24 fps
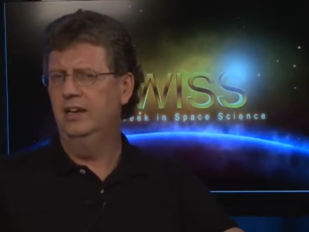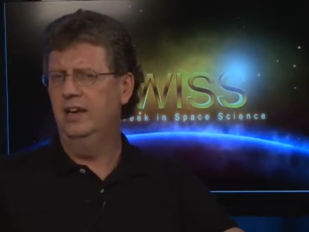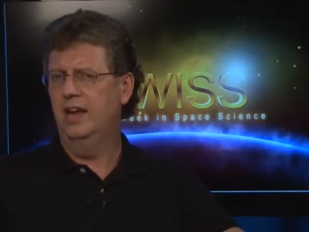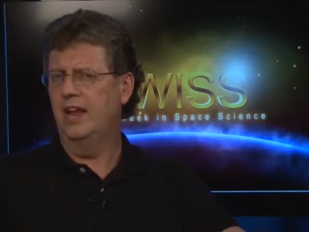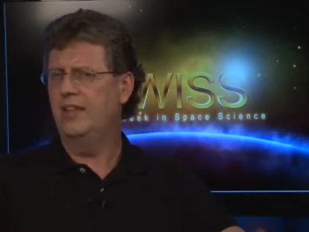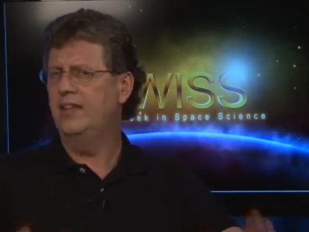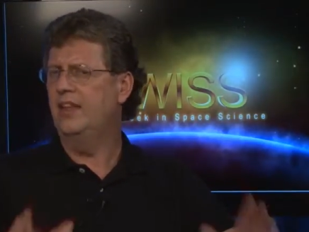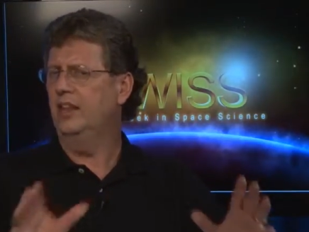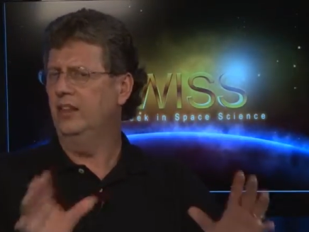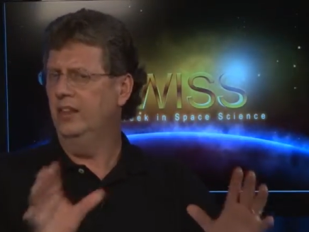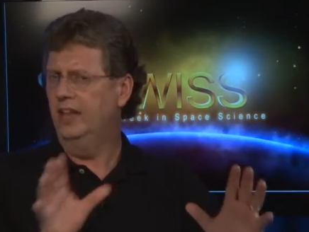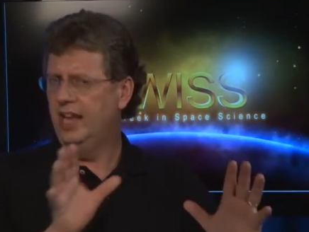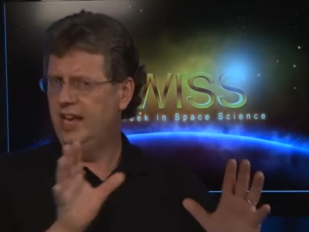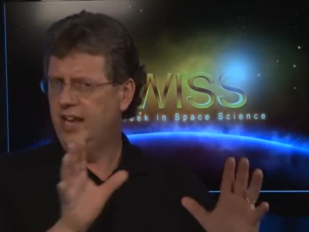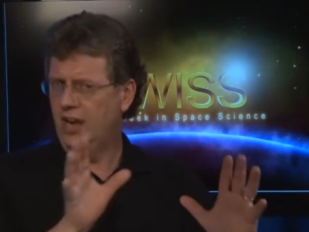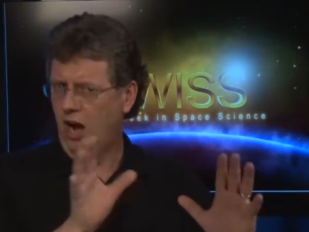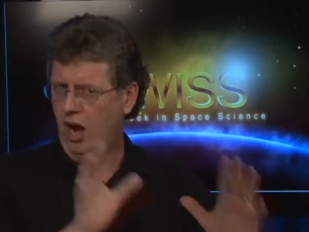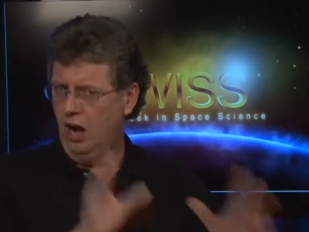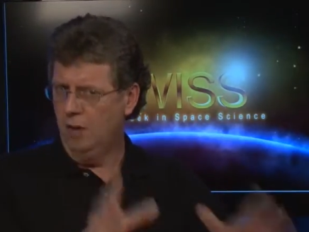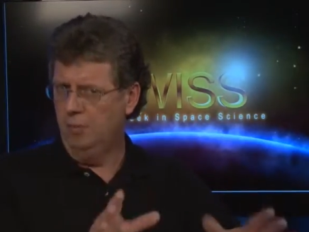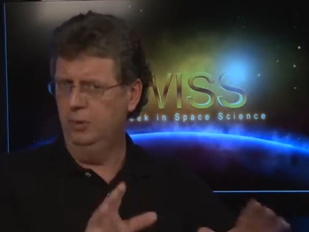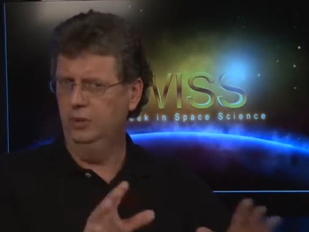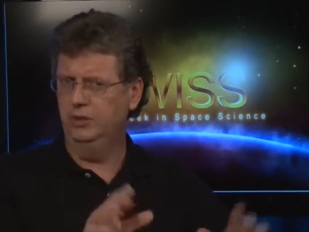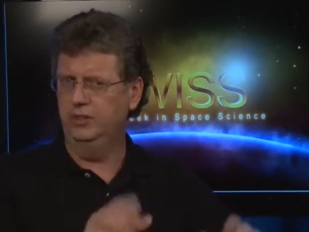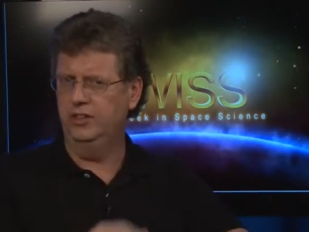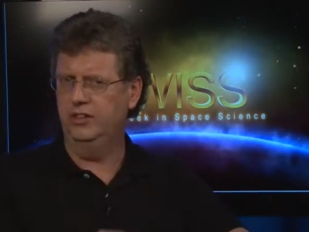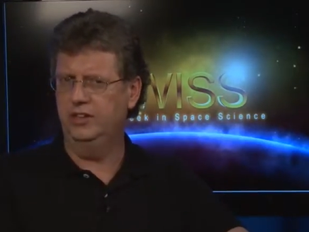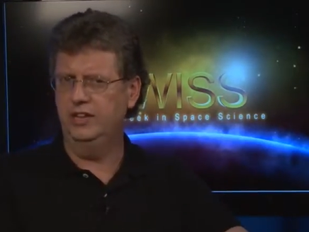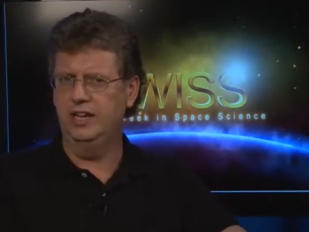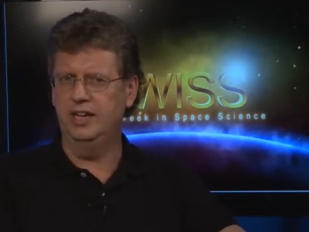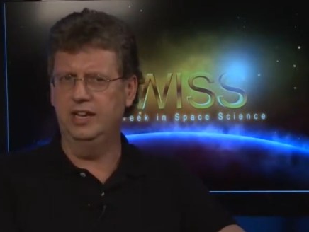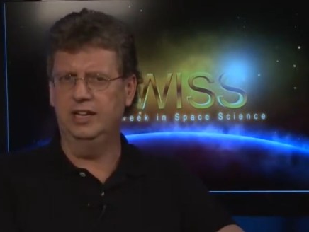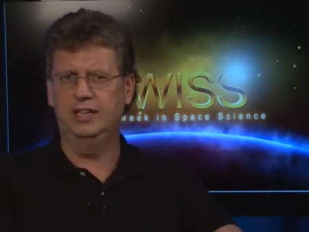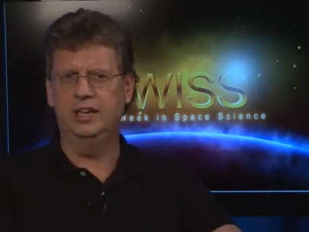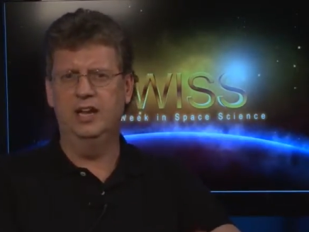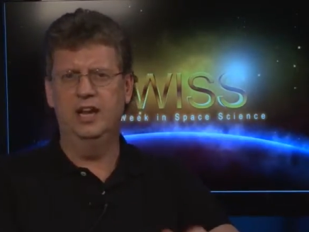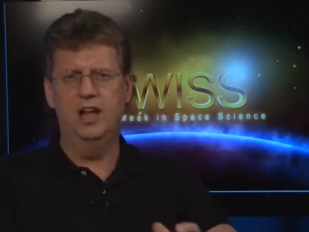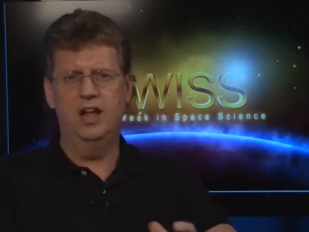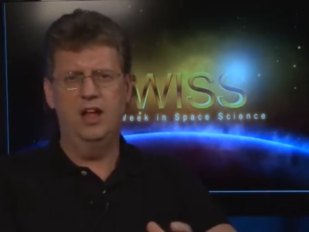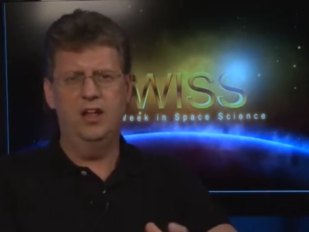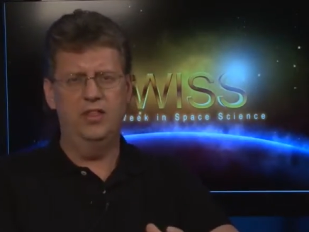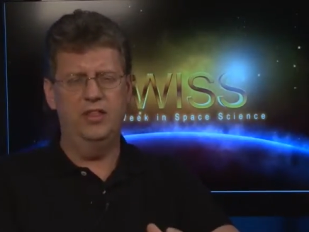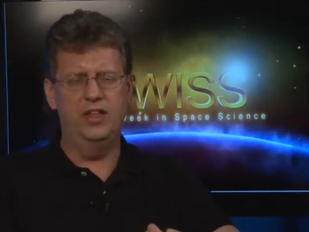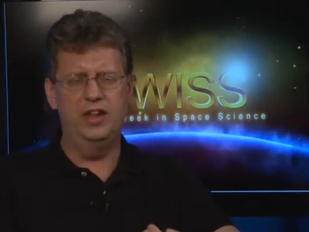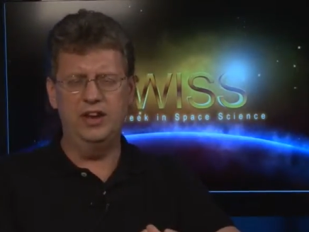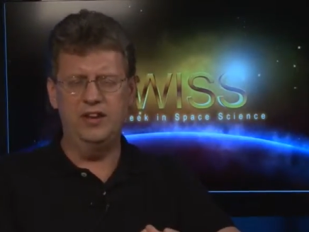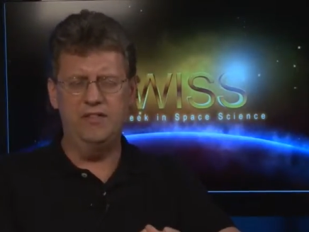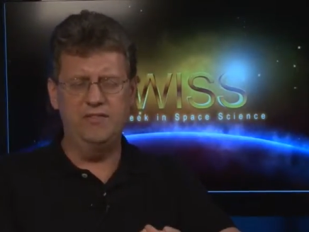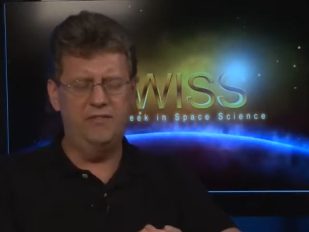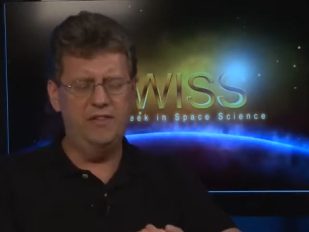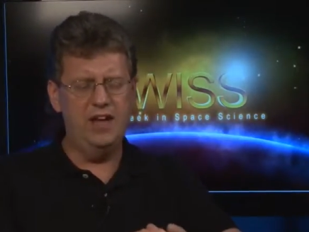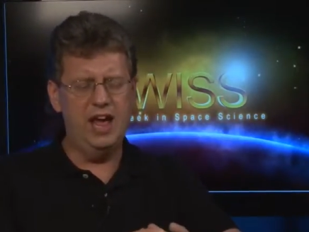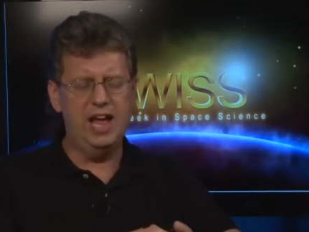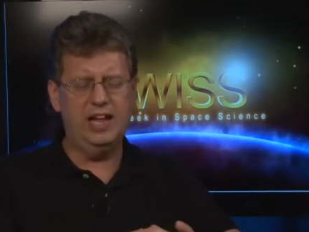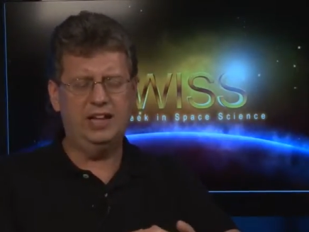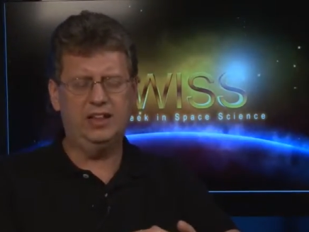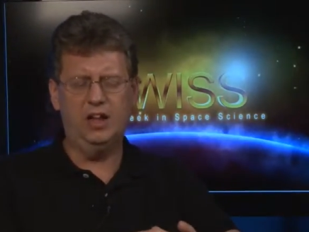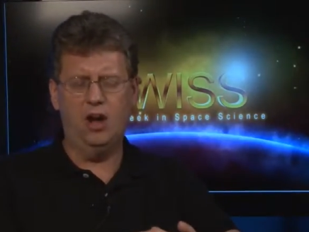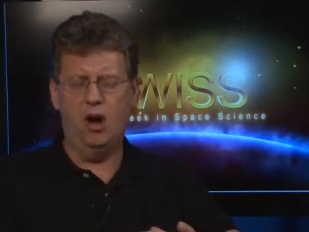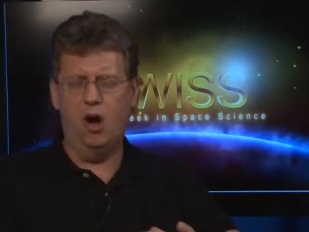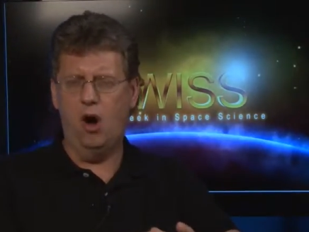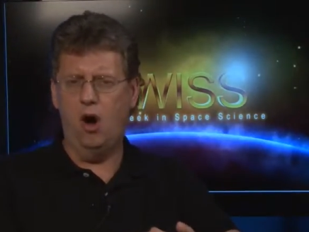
and that led Hubble to think, that in fact,